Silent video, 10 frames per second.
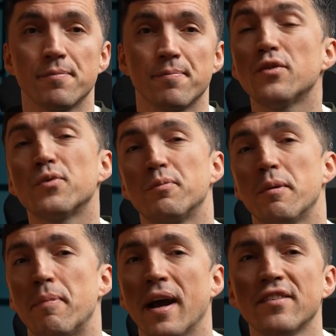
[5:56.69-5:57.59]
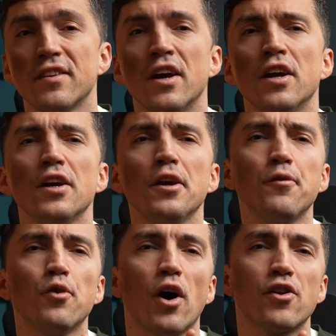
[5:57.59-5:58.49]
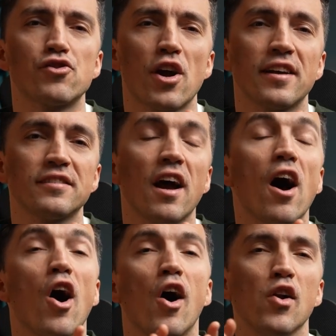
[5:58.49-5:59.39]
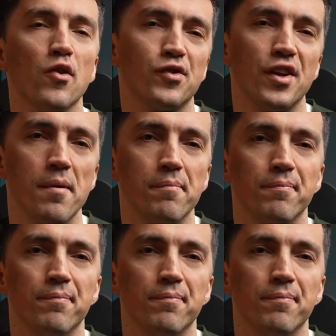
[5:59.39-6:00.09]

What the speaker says: It would be best if you addressed all of them.